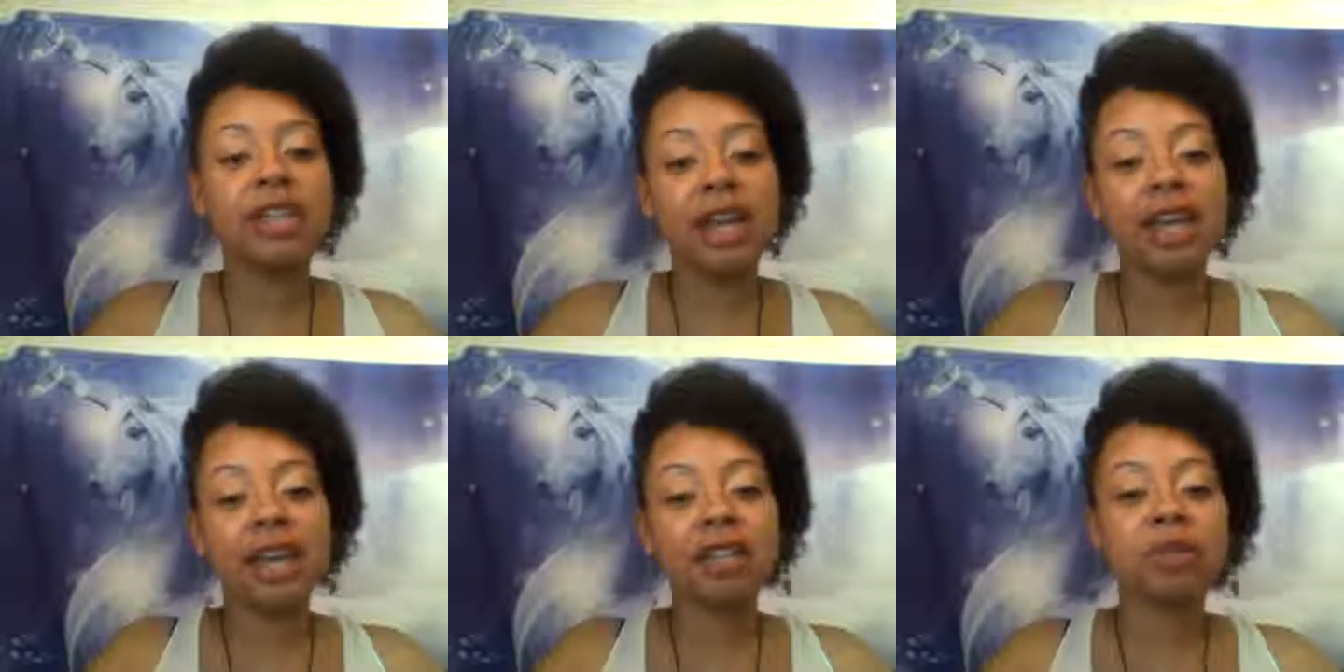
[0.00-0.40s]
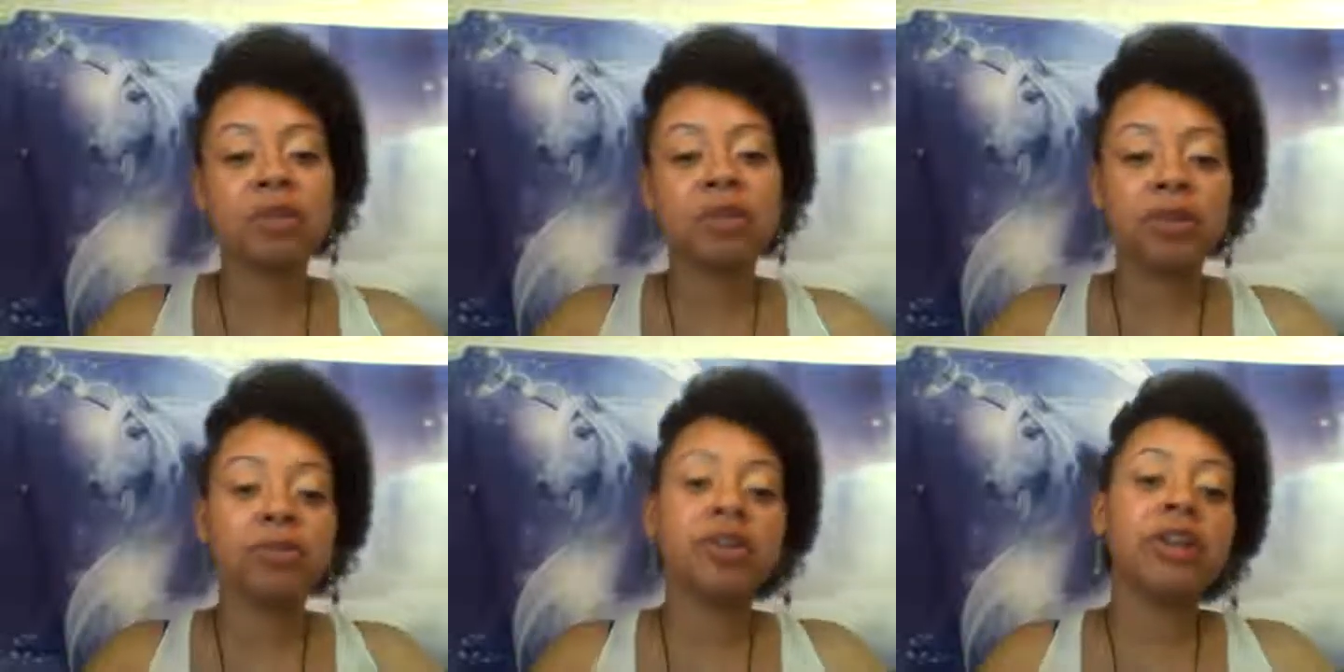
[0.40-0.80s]
Yes,
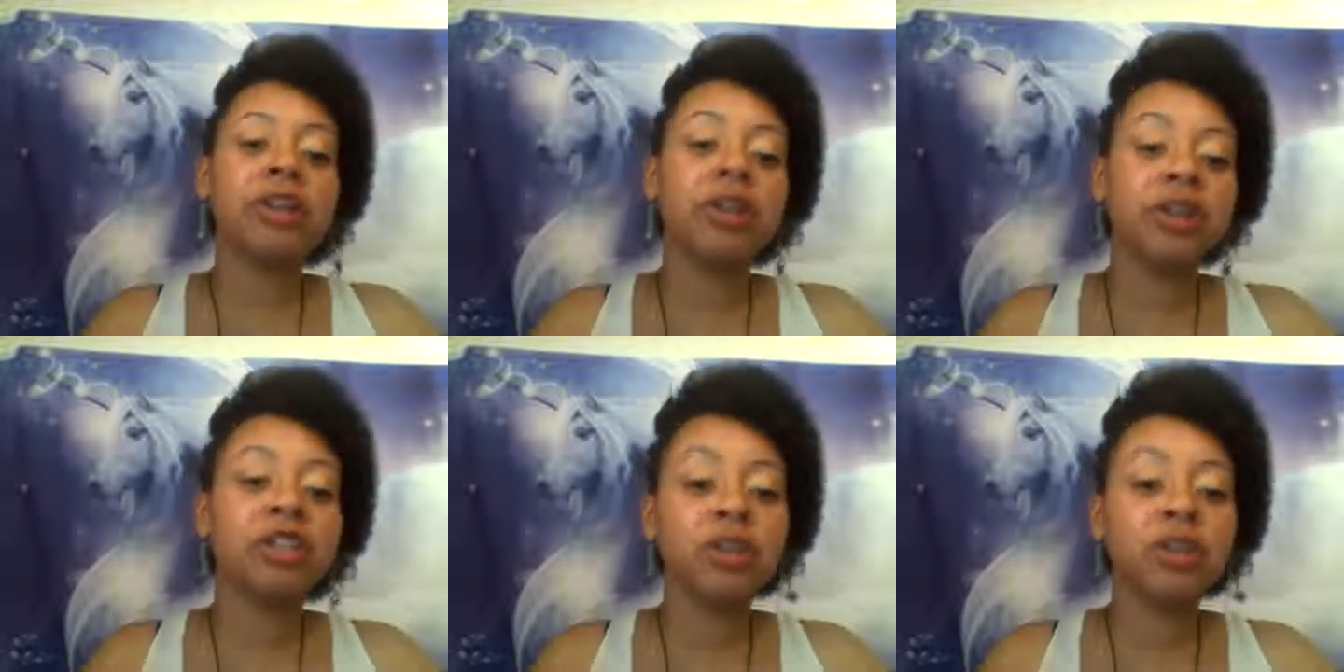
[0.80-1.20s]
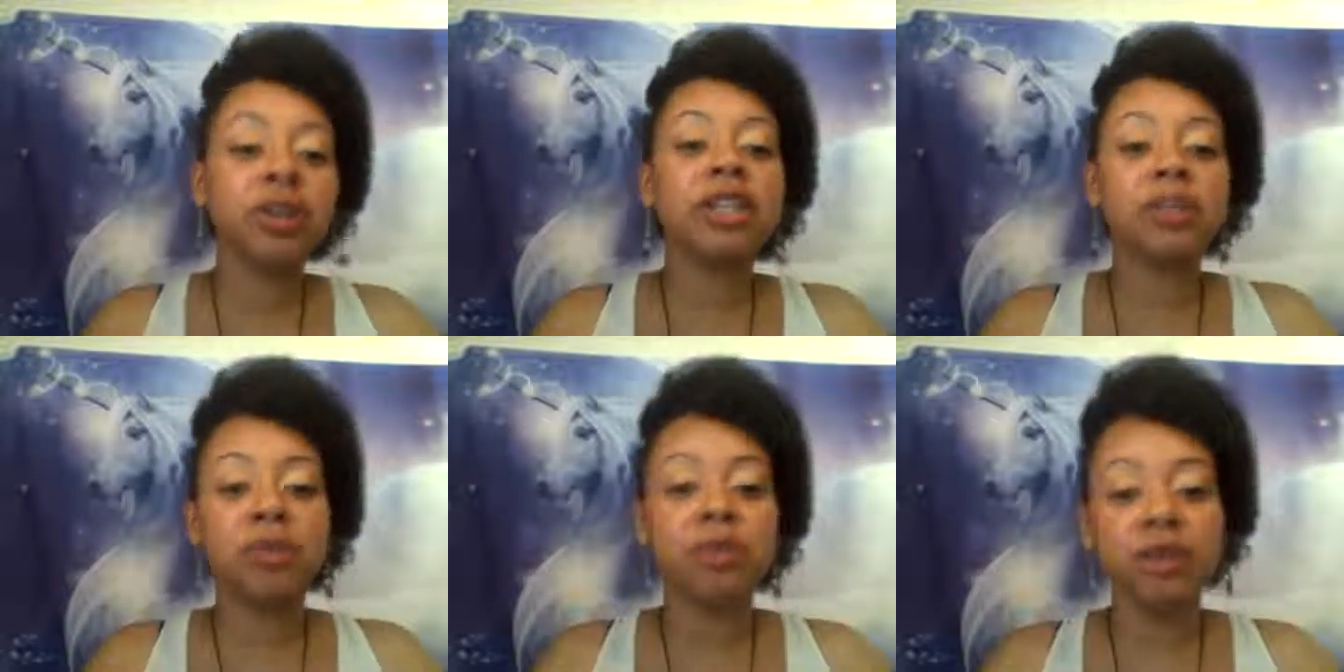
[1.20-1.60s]
but we're here to
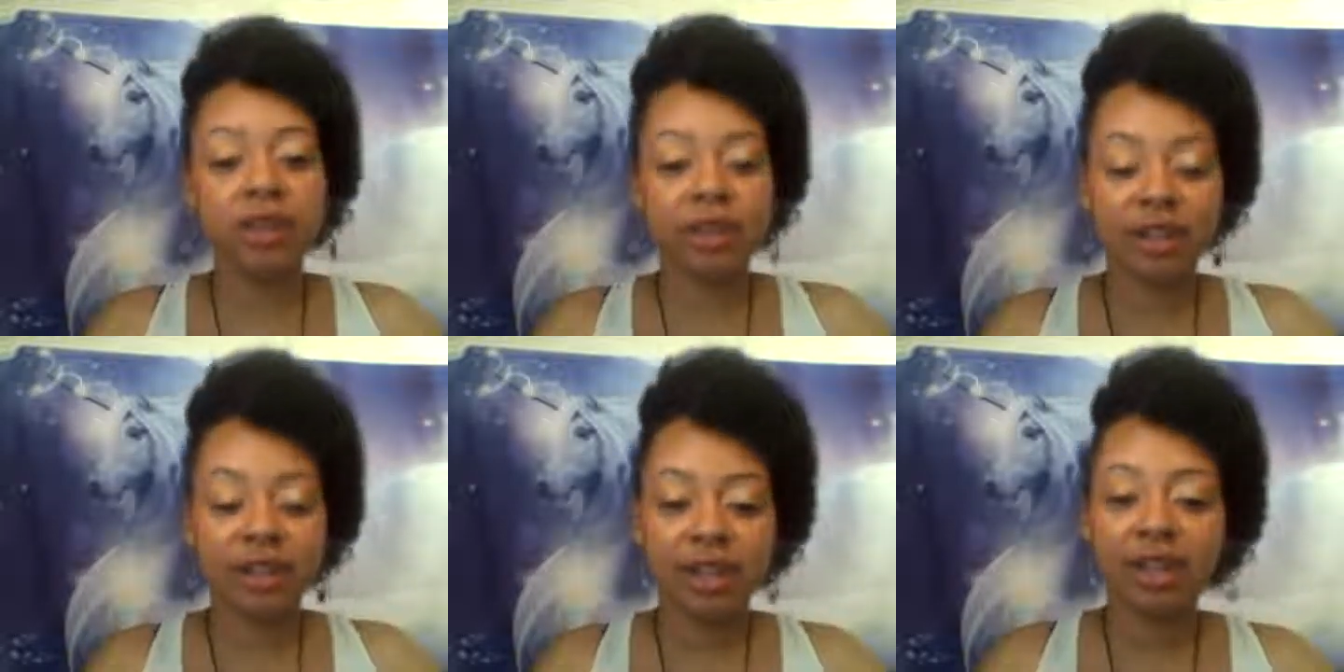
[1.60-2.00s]
transmute it.